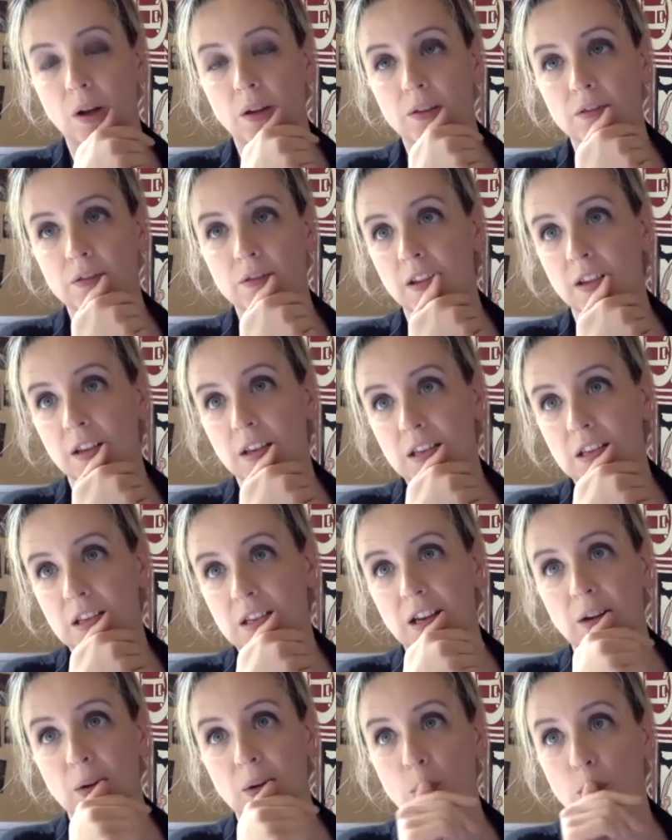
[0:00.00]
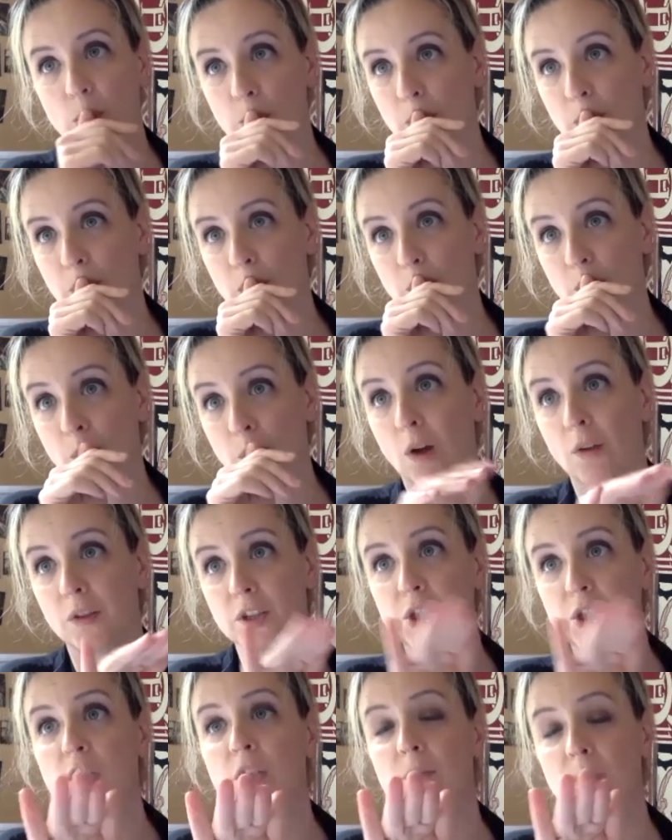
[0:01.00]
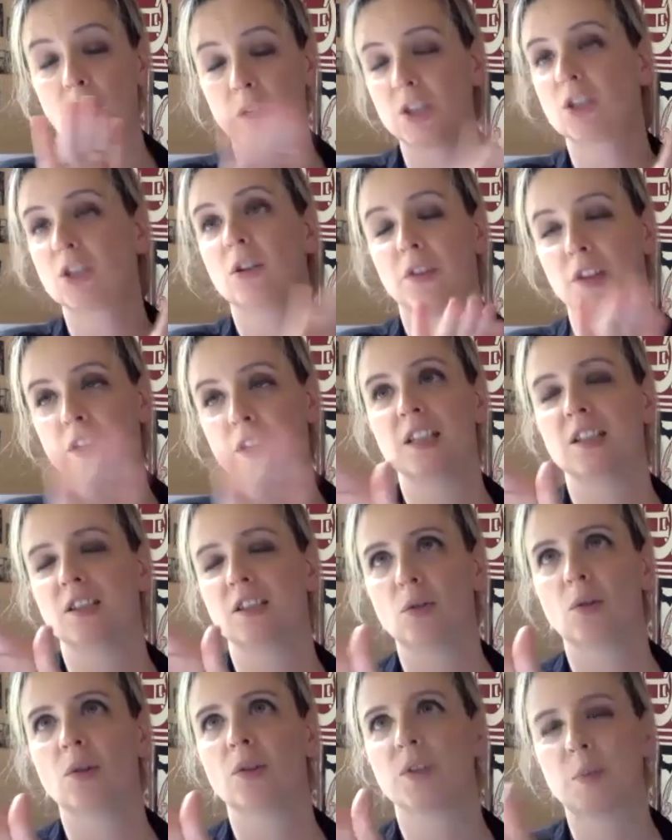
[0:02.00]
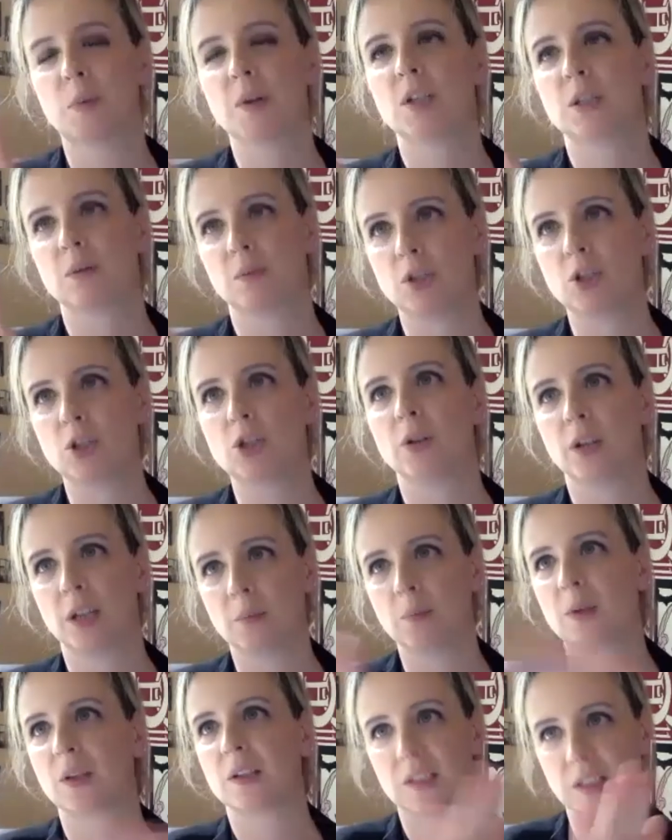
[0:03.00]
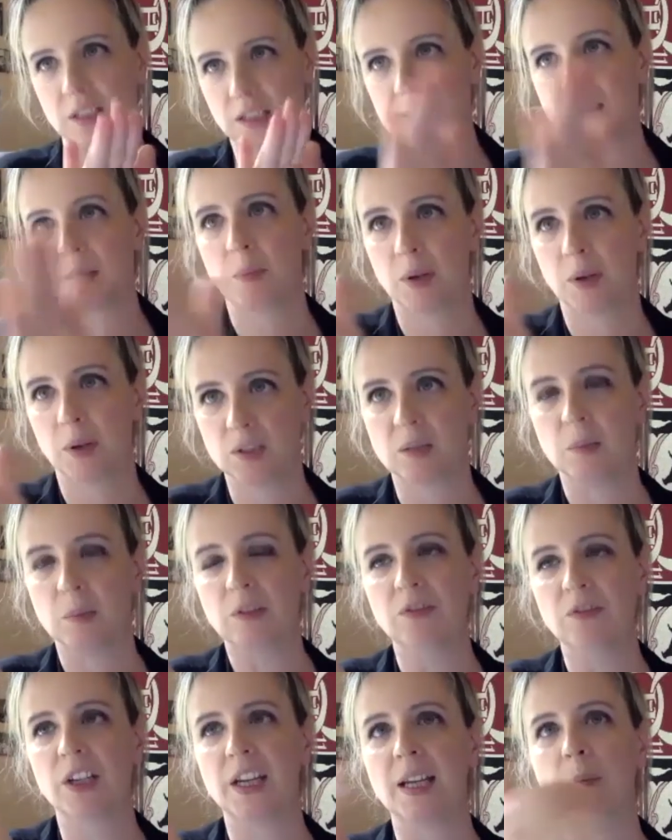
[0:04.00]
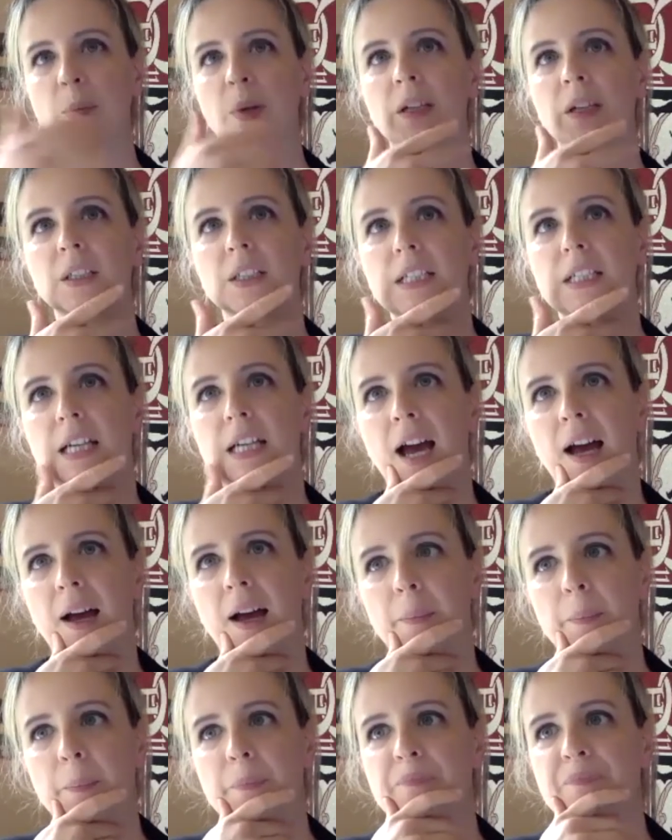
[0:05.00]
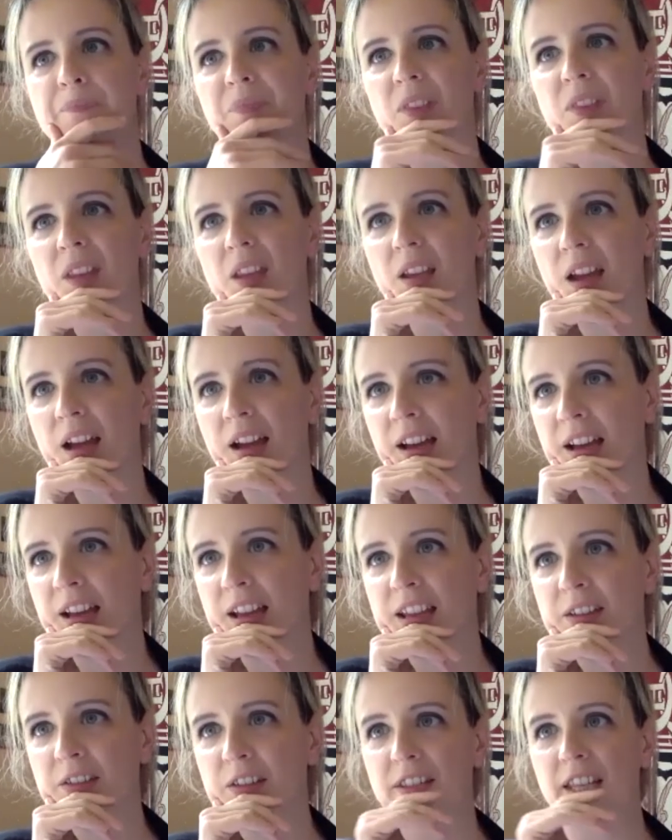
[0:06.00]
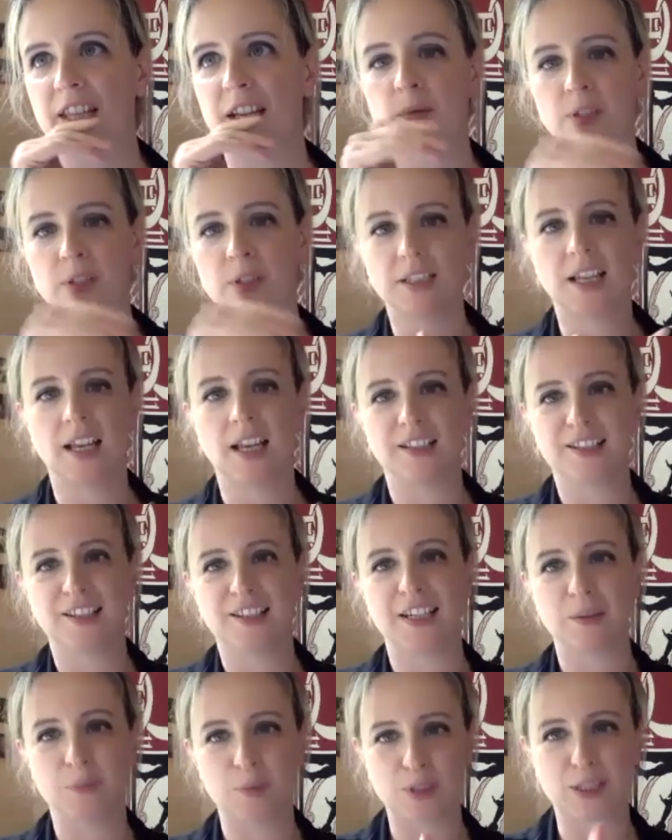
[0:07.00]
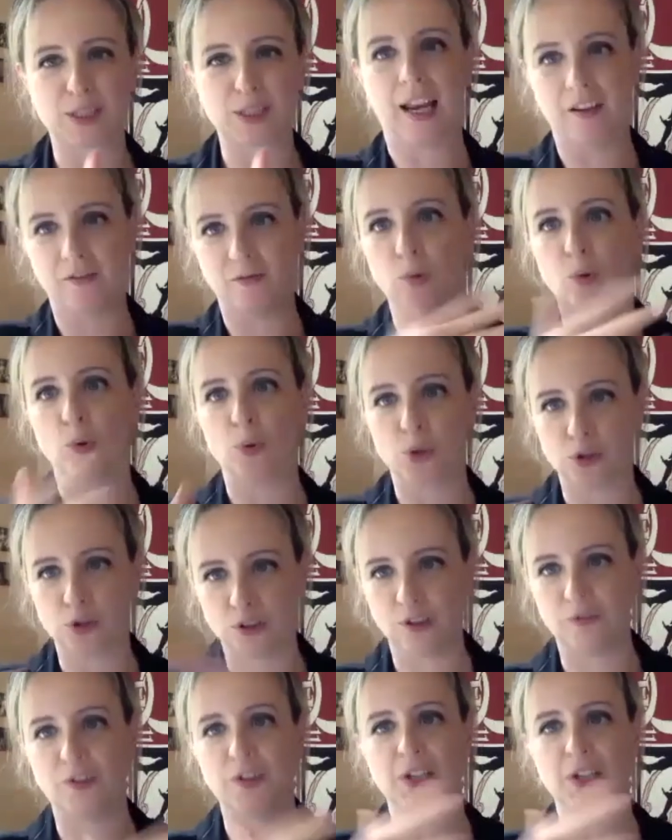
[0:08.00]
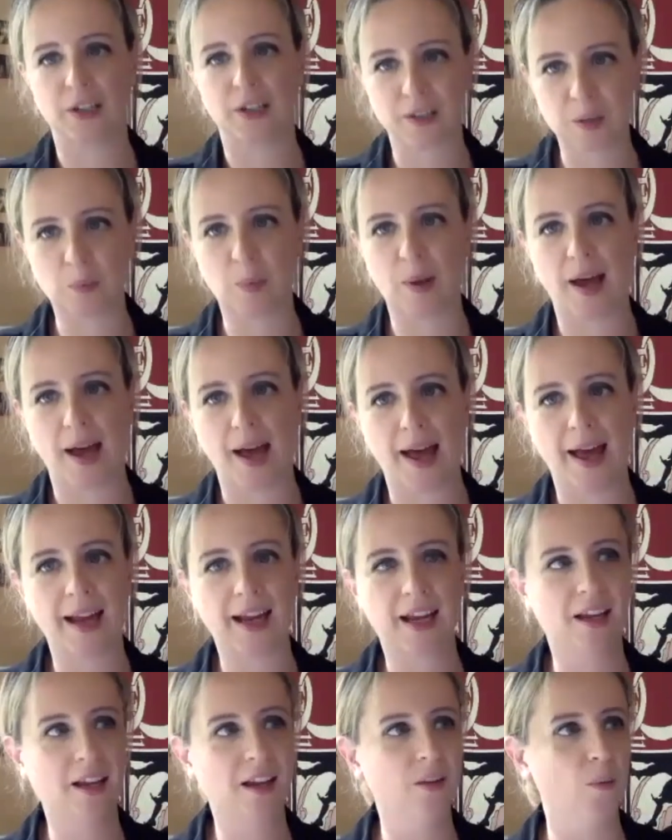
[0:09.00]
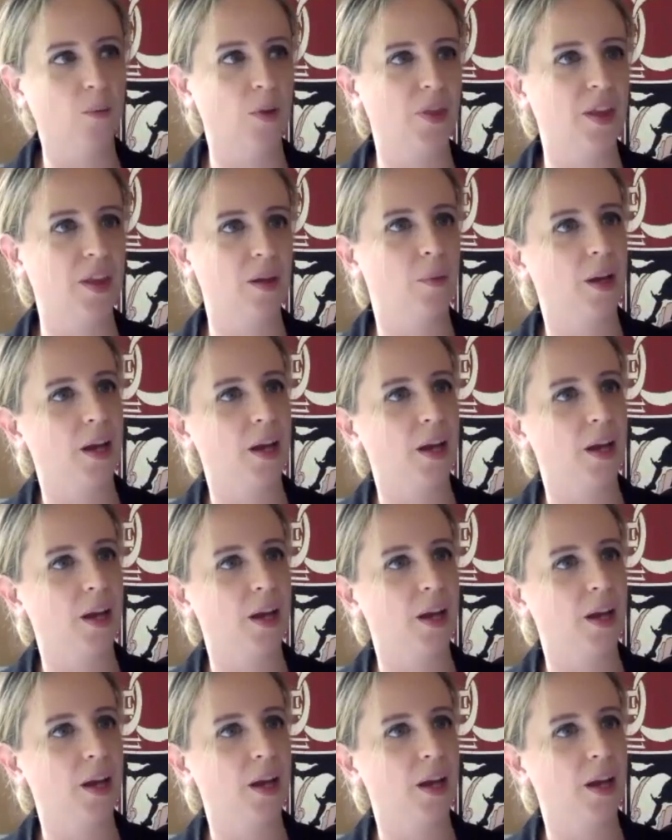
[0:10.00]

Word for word: You know, rather too much. Not that you're not supposed to enjoy it because it's supposed to be funny, but um, uh, it, there was a sense that it was a kind of water off a duck's back with them.